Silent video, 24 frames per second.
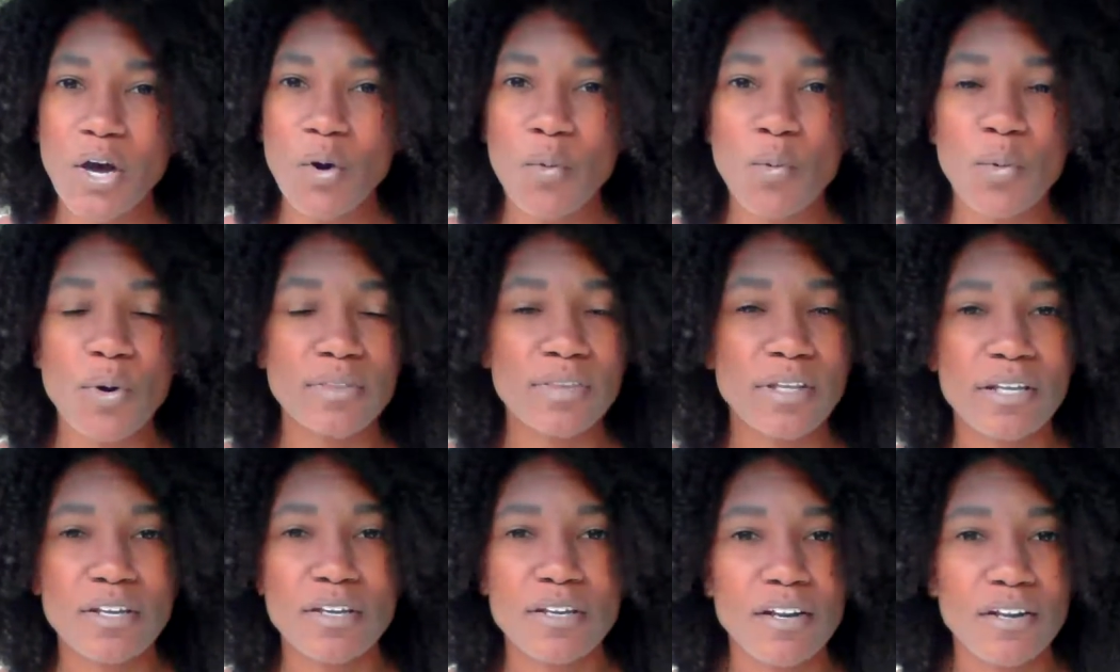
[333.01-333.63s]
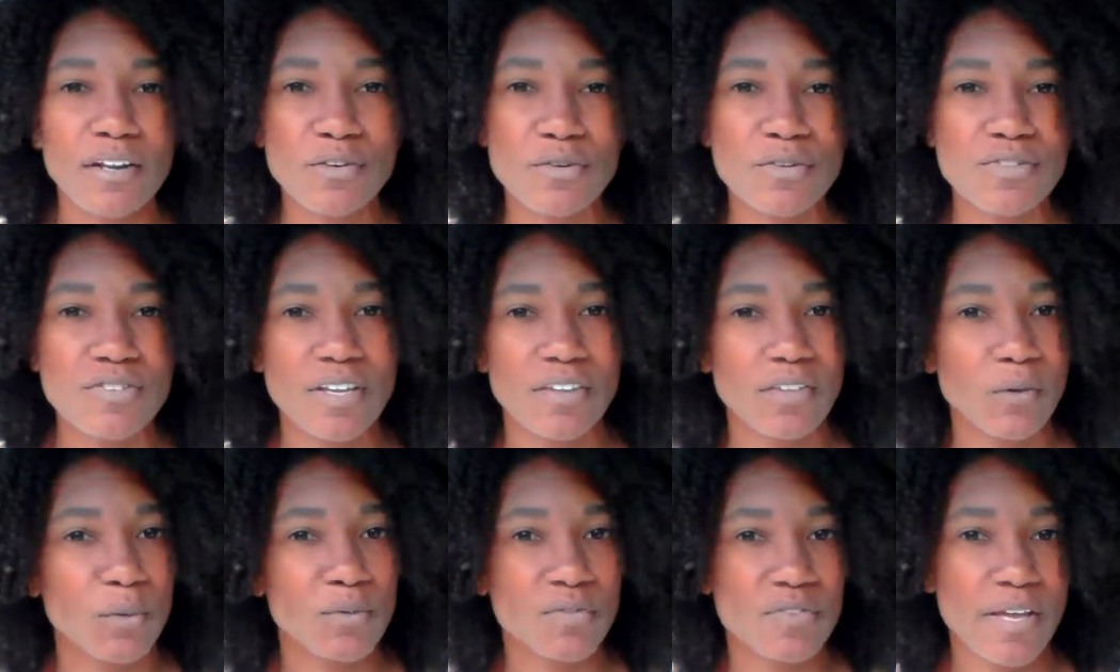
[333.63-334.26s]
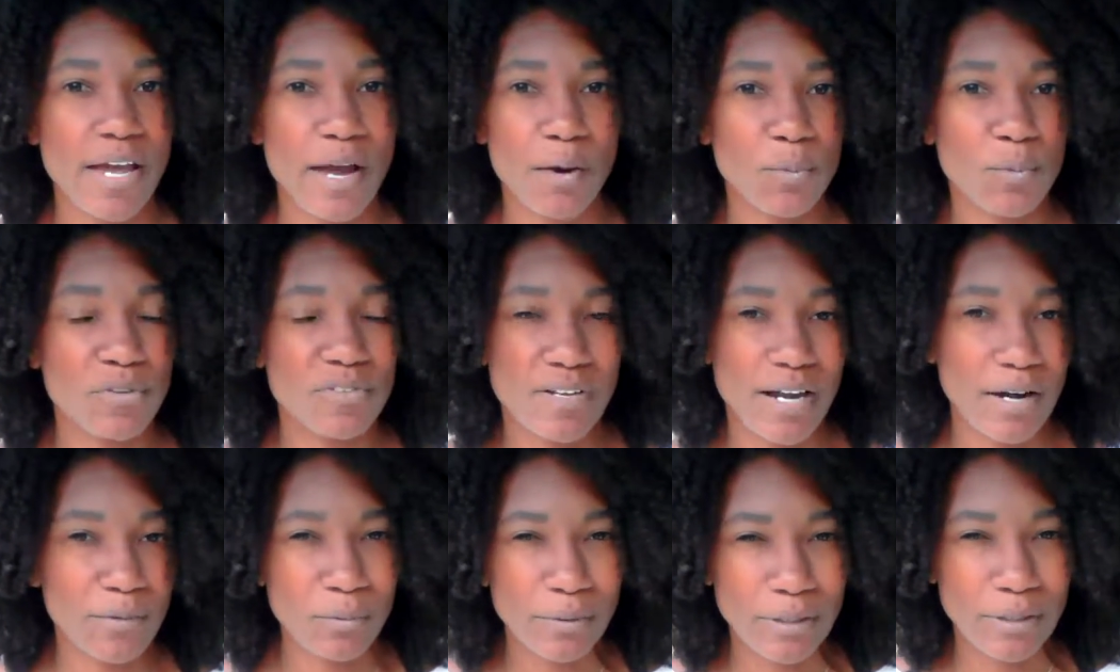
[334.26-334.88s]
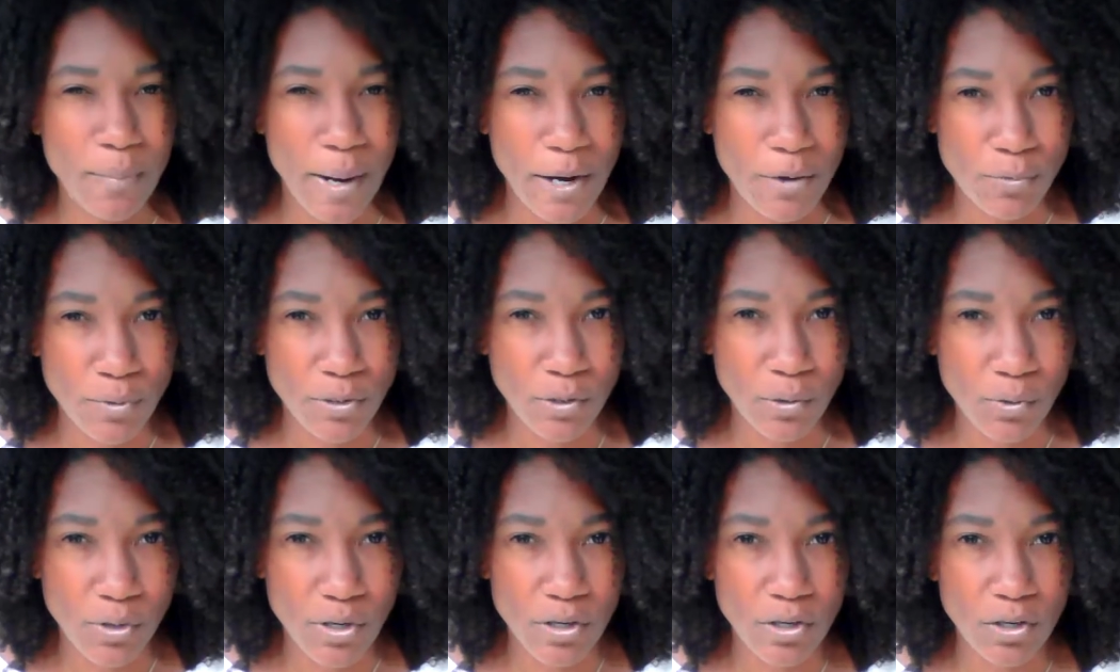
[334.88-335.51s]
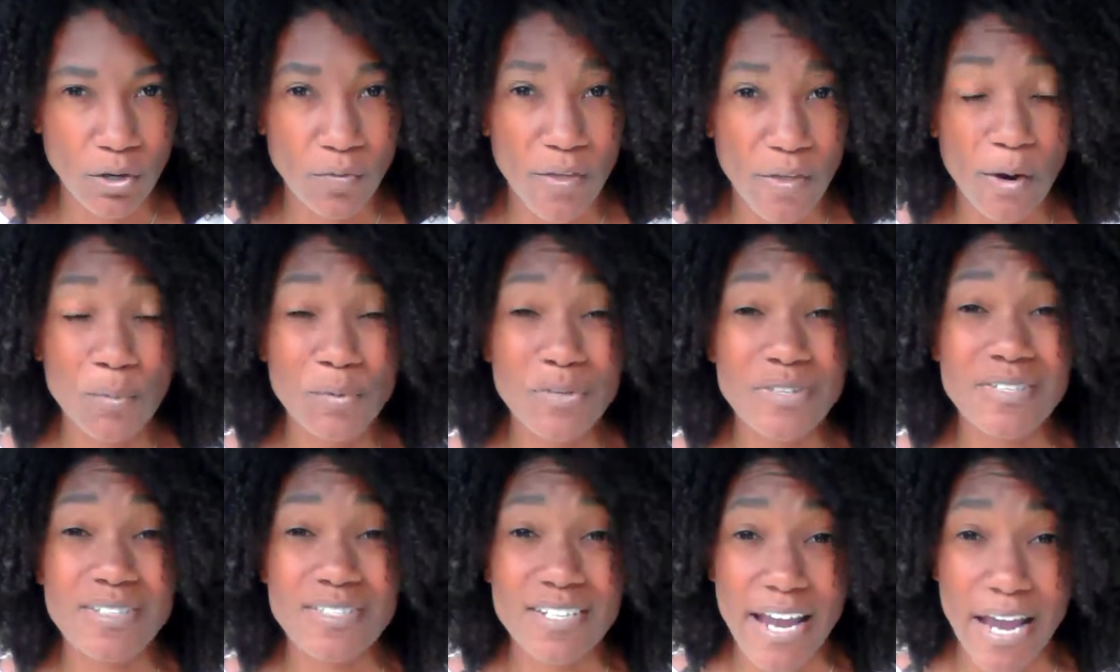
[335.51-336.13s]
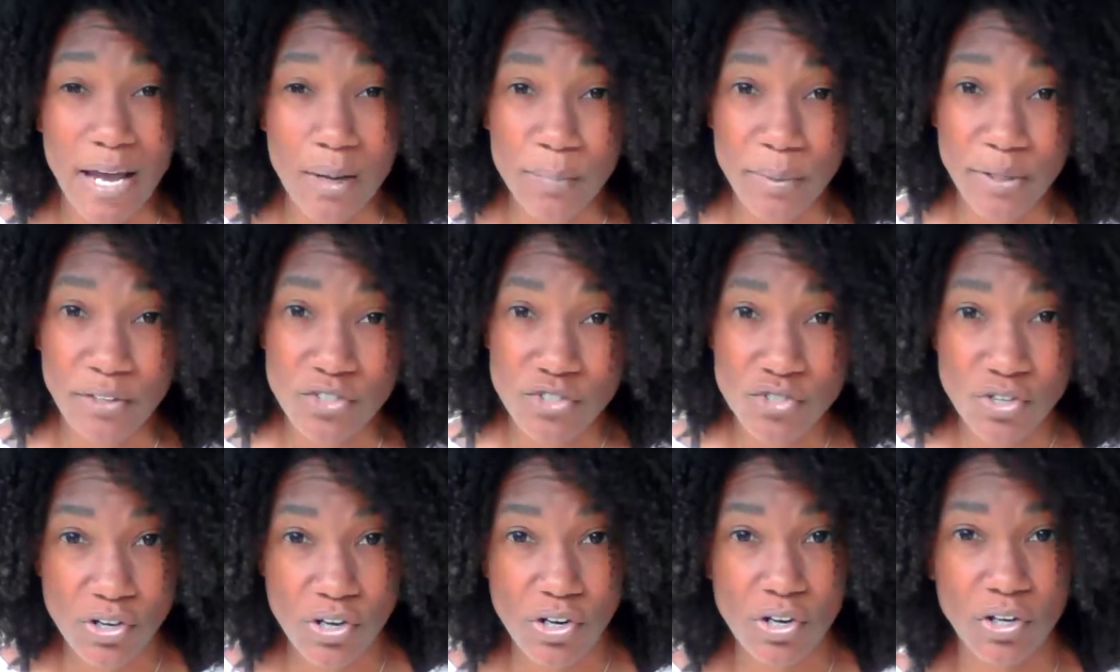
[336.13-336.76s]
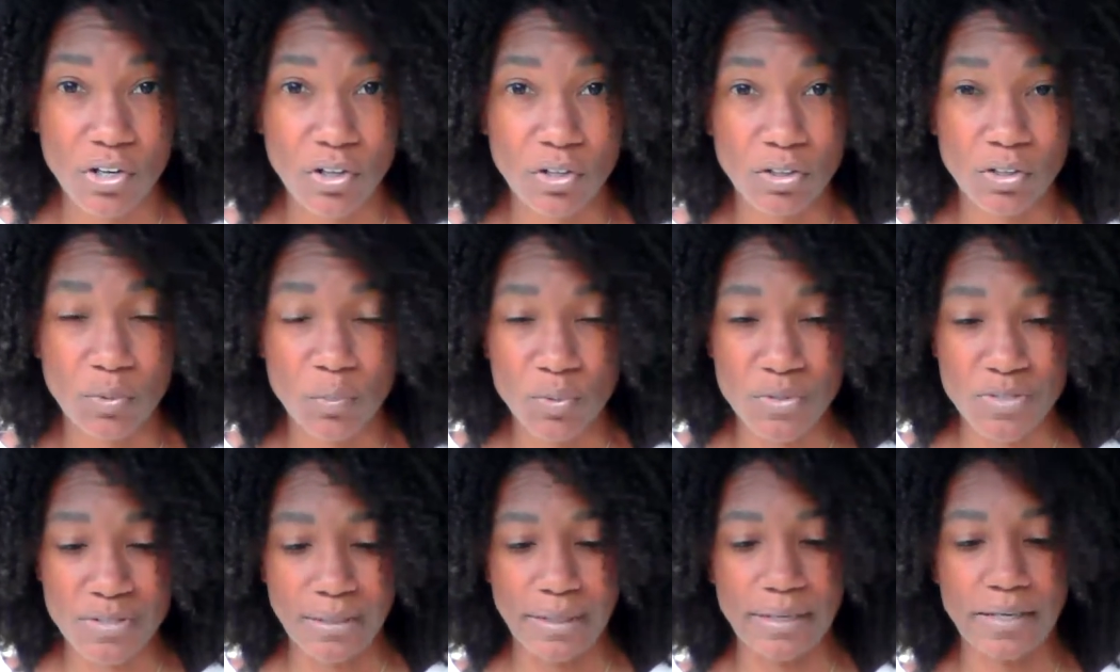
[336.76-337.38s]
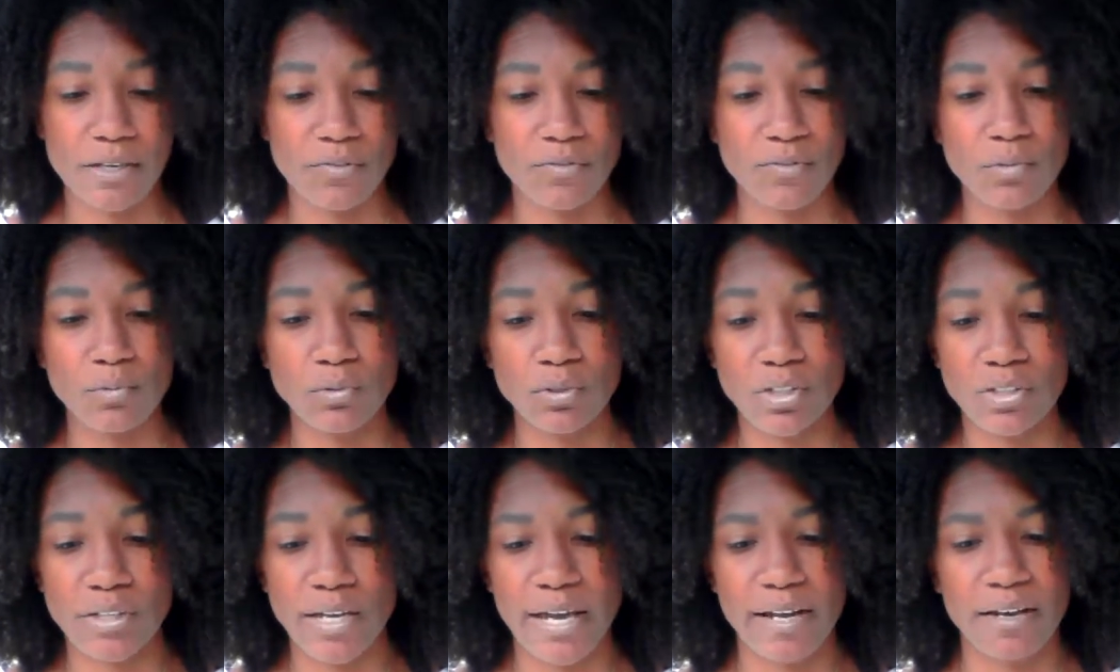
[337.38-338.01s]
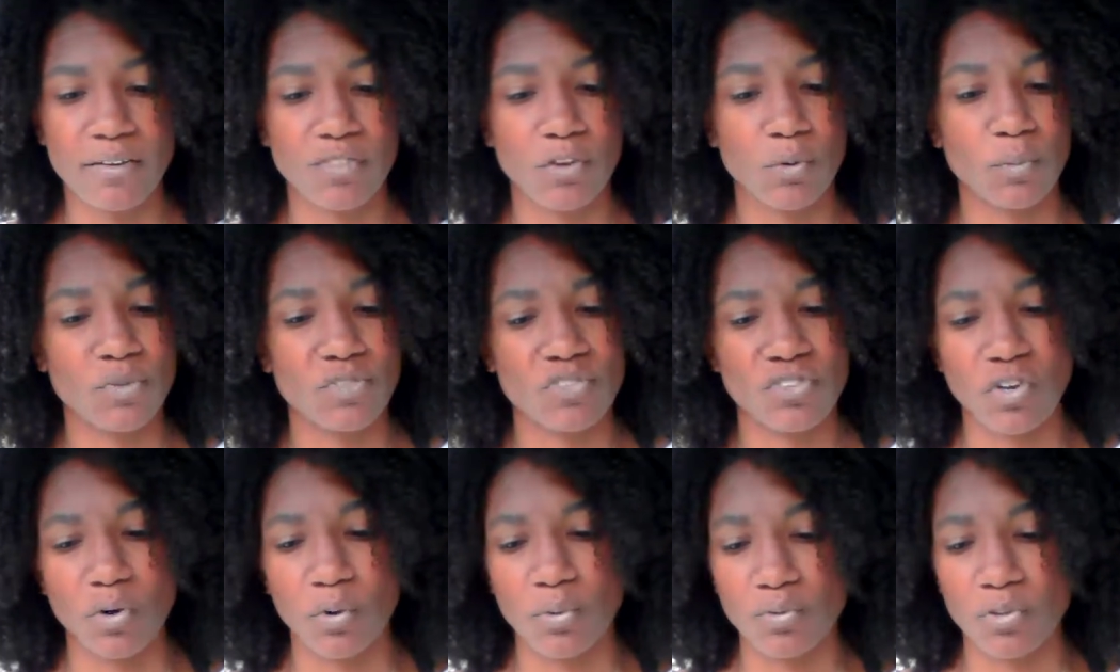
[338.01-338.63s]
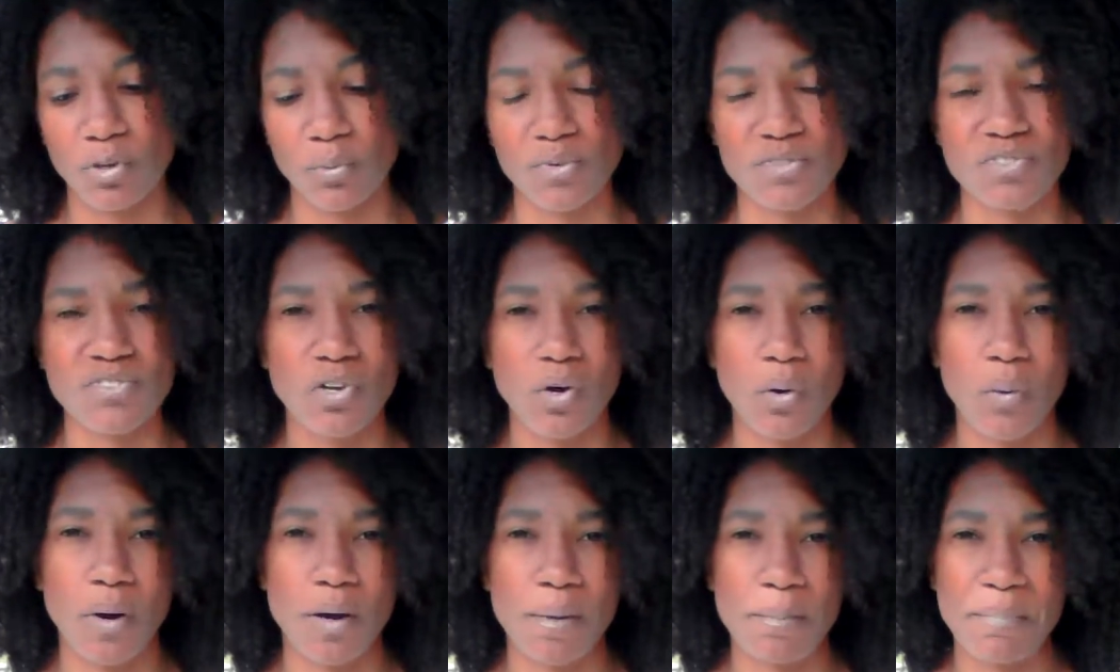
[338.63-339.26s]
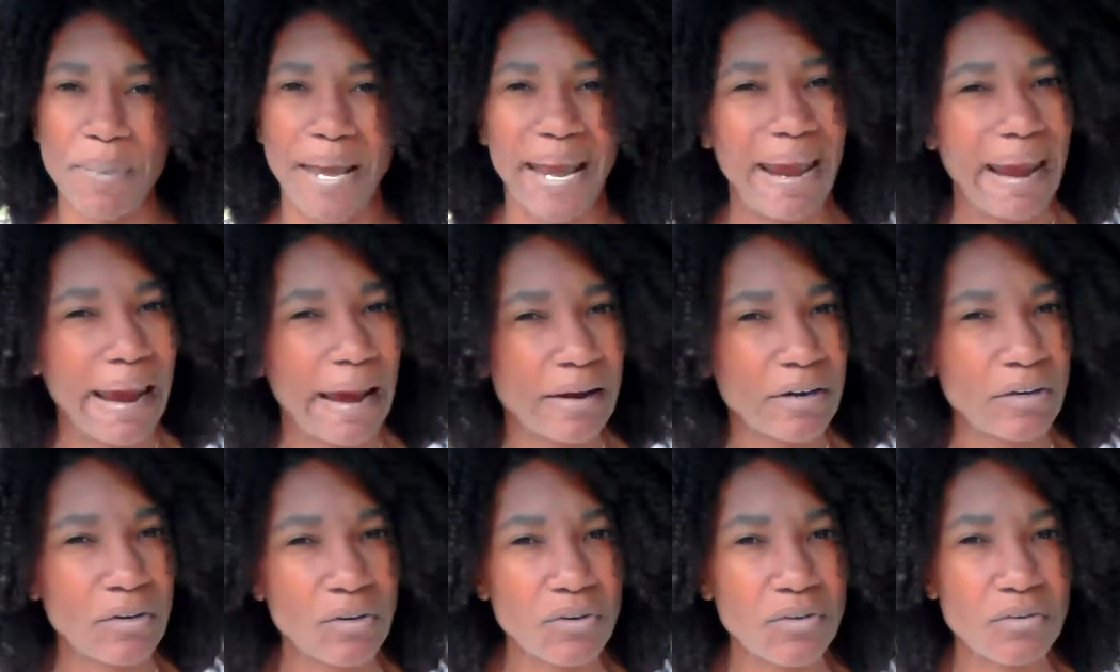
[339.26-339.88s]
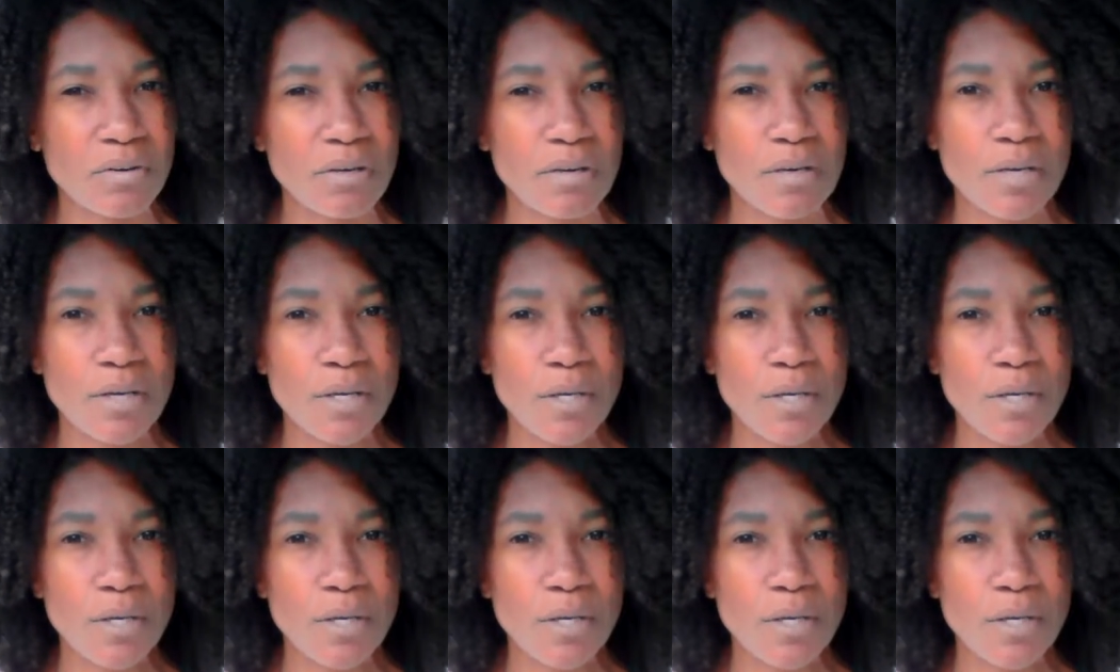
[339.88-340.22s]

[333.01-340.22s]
What they didn't understand though is that was not really my real curl. That was damaged curl. It was like, if you look at it, there was no pattern.